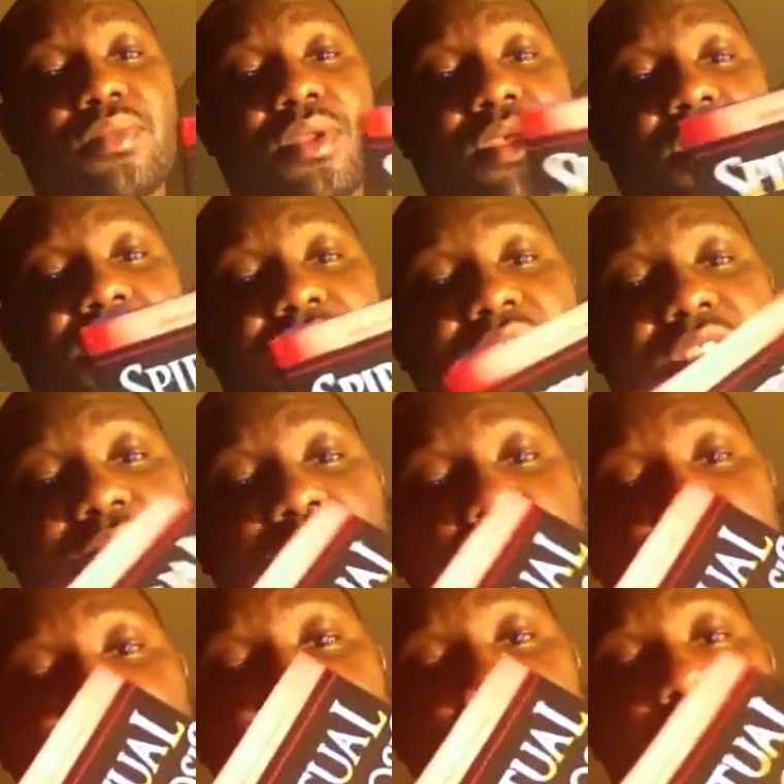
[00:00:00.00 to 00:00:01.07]
is this
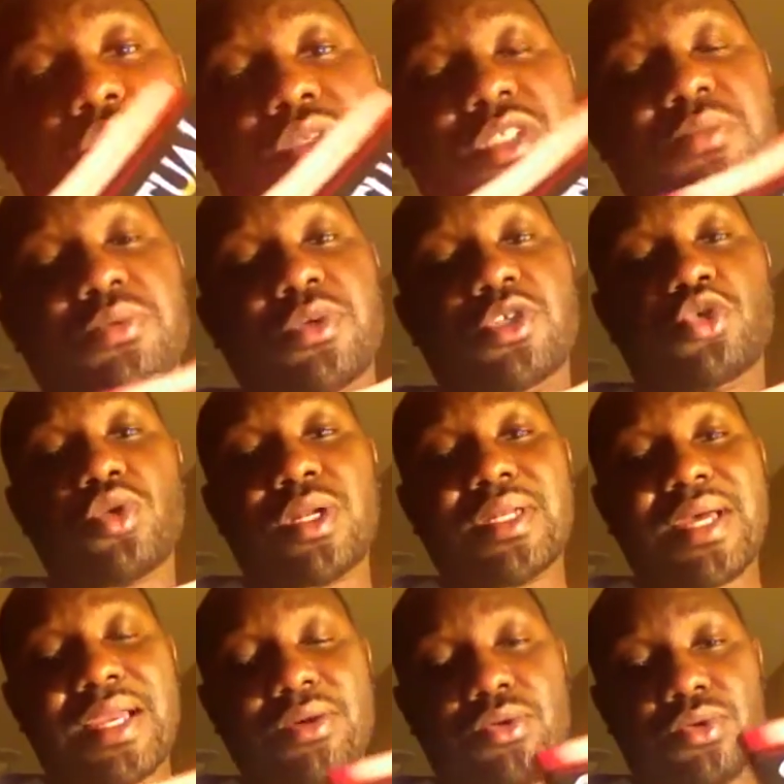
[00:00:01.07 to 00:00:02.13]
book called Spiritual
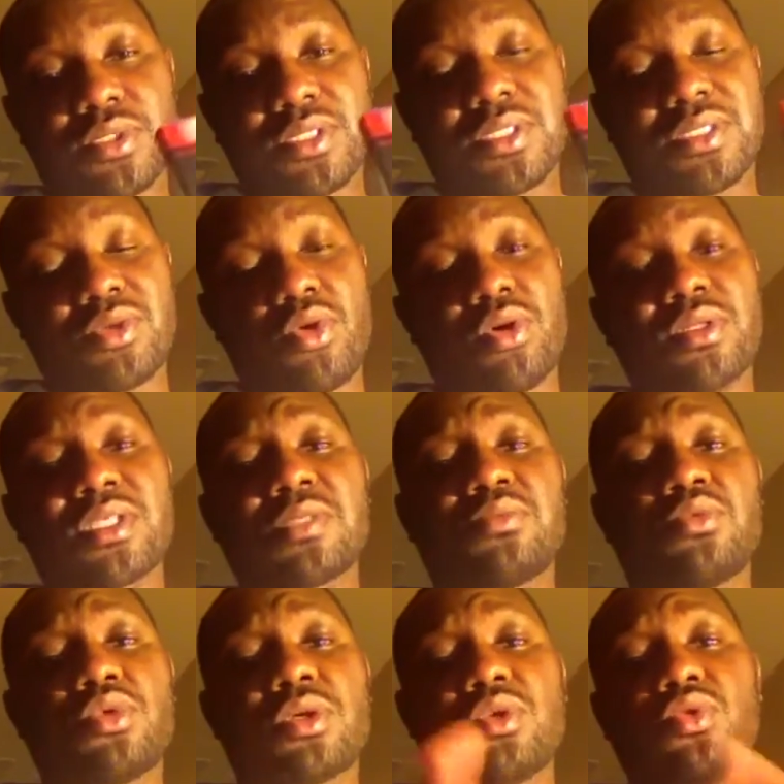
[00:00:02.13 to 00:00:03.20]
Diagnosis. All this
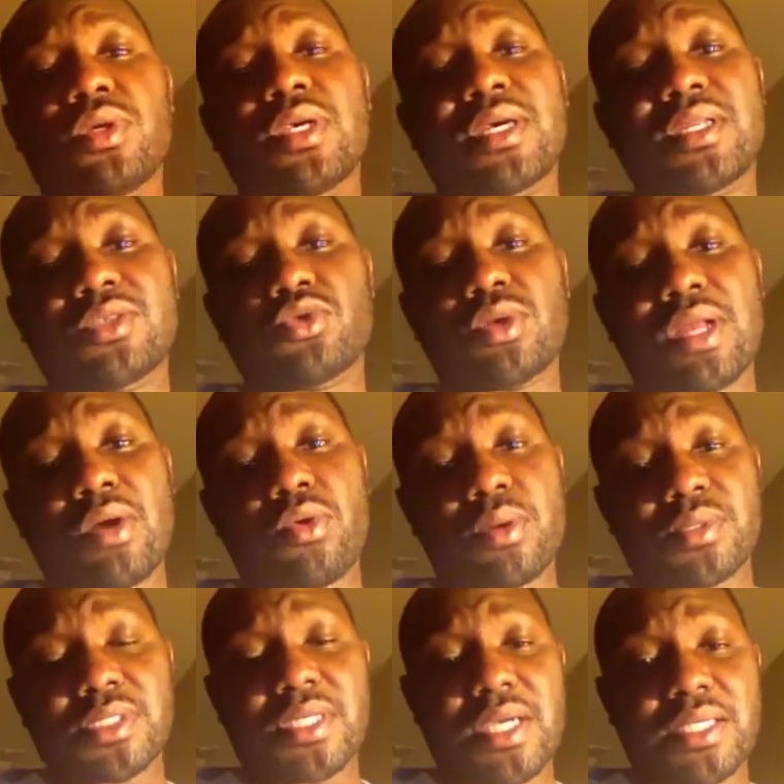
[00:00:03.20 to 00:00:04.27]
book, you get it on our
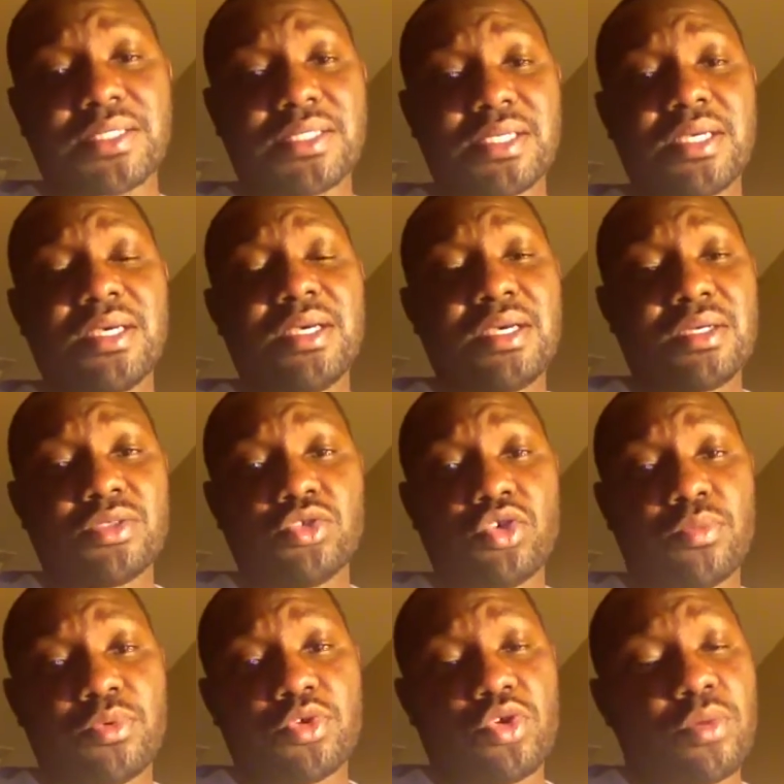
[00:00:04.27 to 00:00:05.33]
website
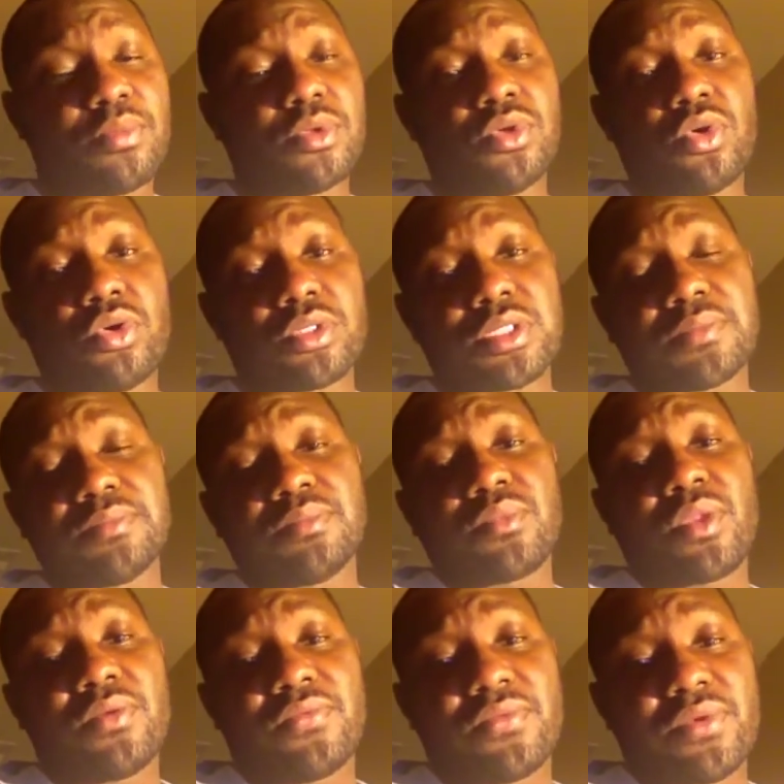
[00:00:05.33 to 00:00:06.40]

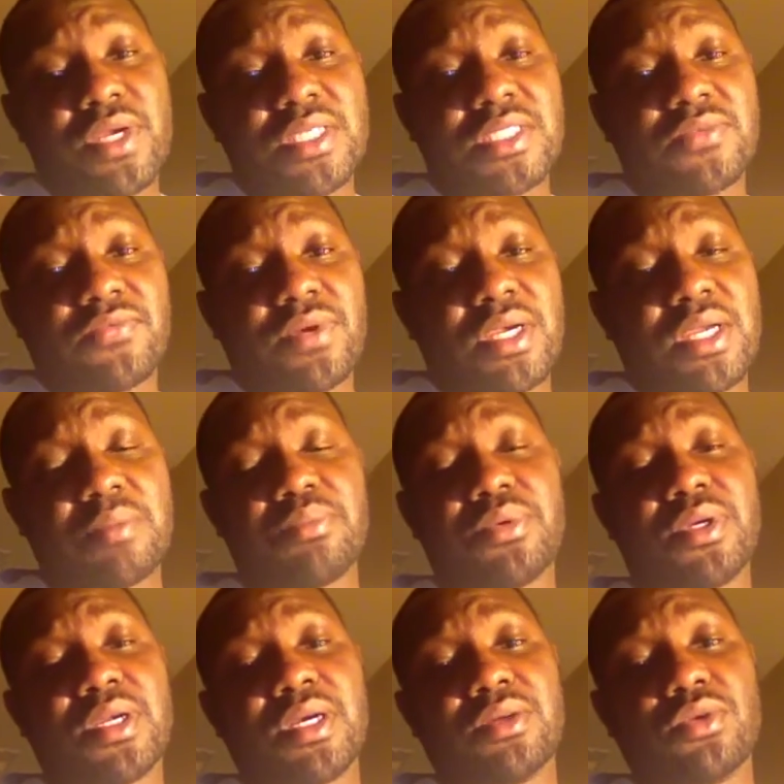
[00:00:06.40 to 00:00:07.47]

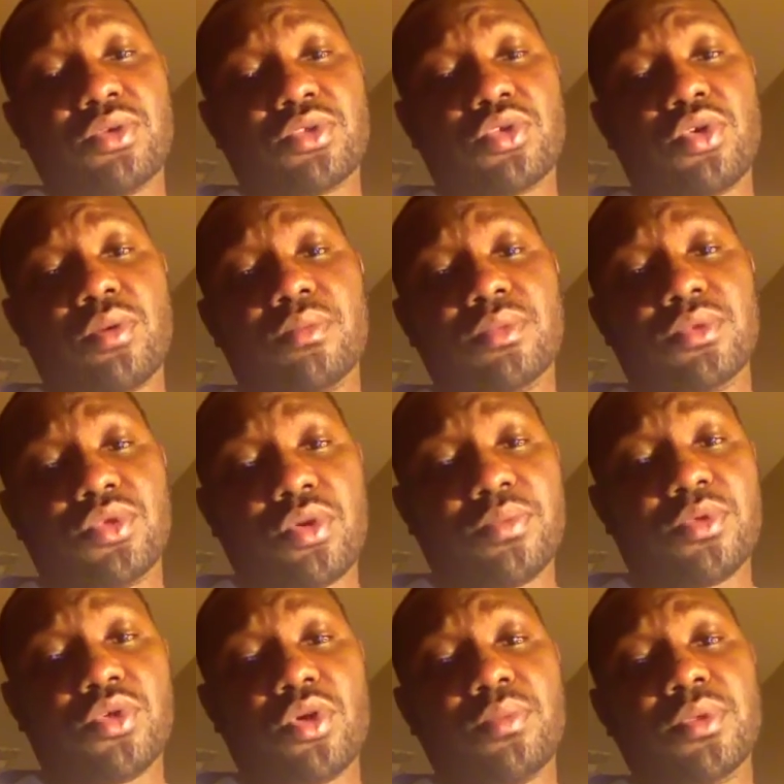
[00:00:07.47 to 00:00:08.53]
www.freshfireprayer.com.
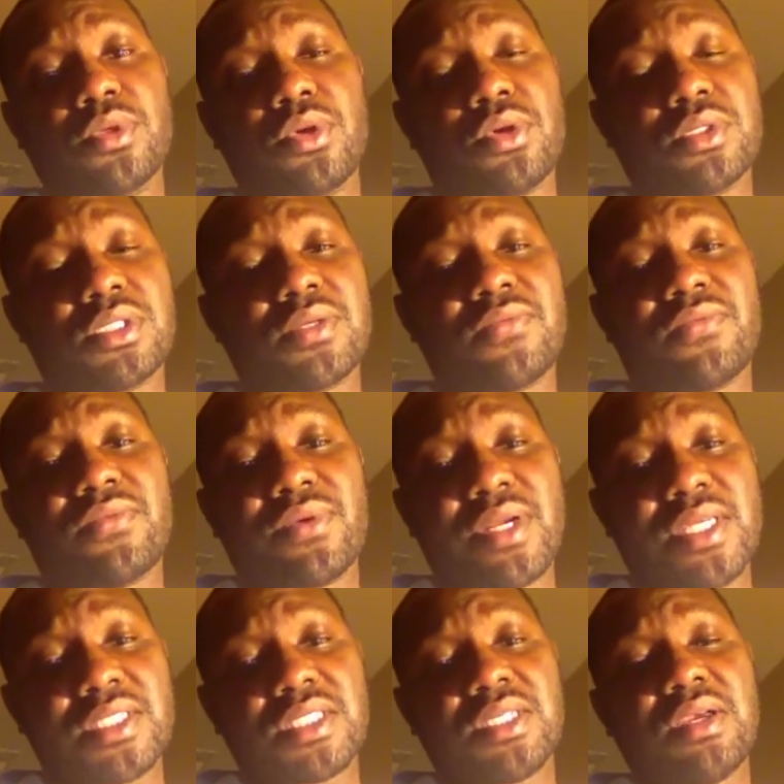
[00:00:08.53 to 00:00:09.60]

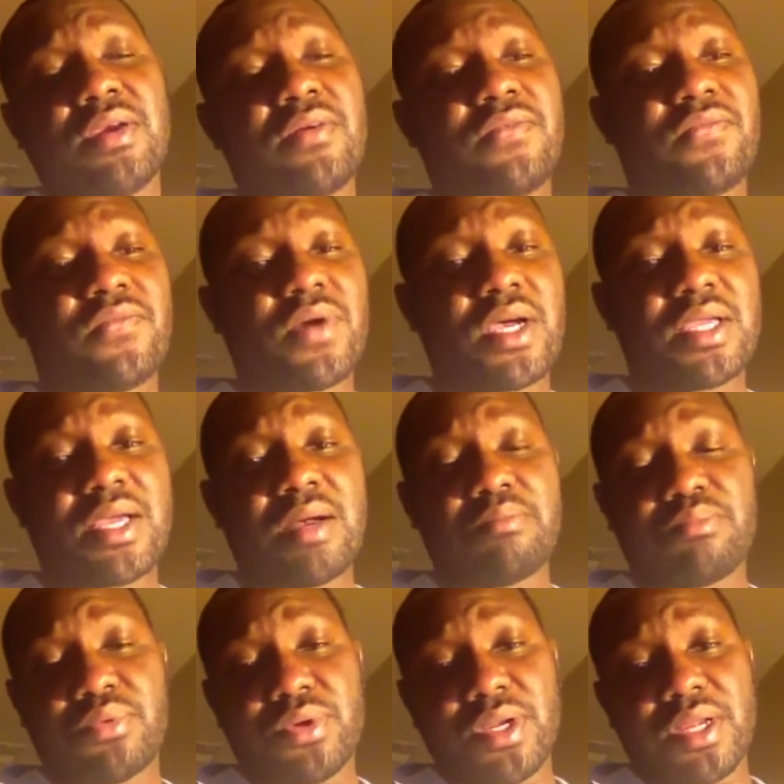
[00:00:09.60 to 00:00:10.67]
www.freshfireprayer.com
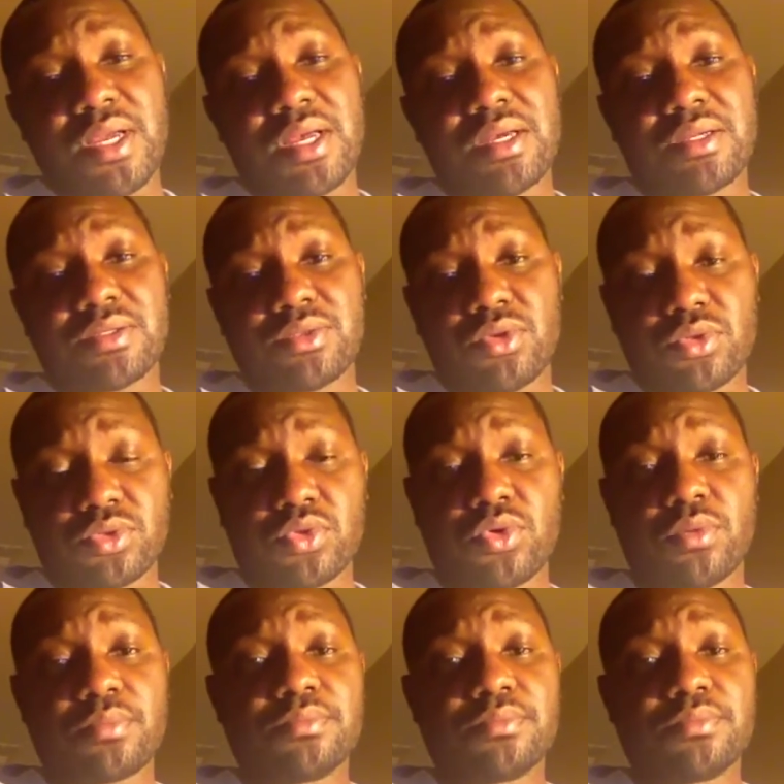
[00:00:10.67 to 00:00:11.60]
fireprayer.com.